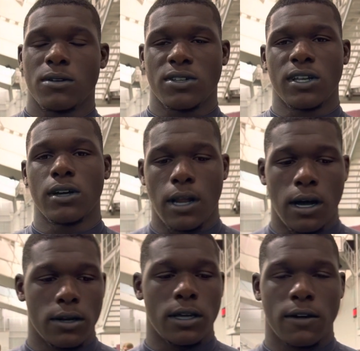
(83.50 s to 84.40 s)
I'm still
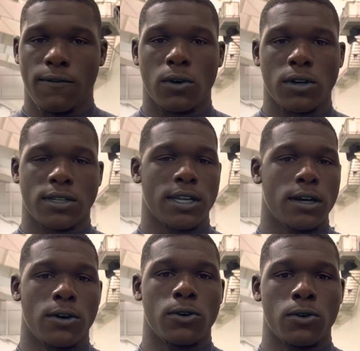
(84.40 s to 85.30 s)
locked in, Florida State
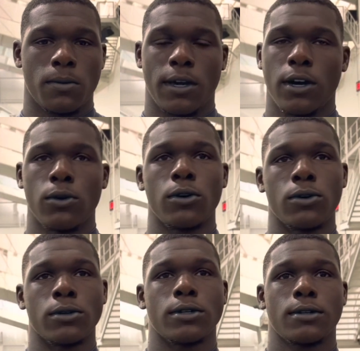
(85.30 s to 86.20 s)
home, and go
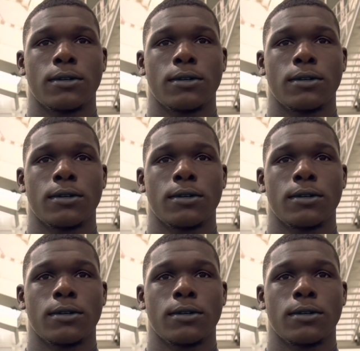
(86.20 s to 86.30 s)
Noles.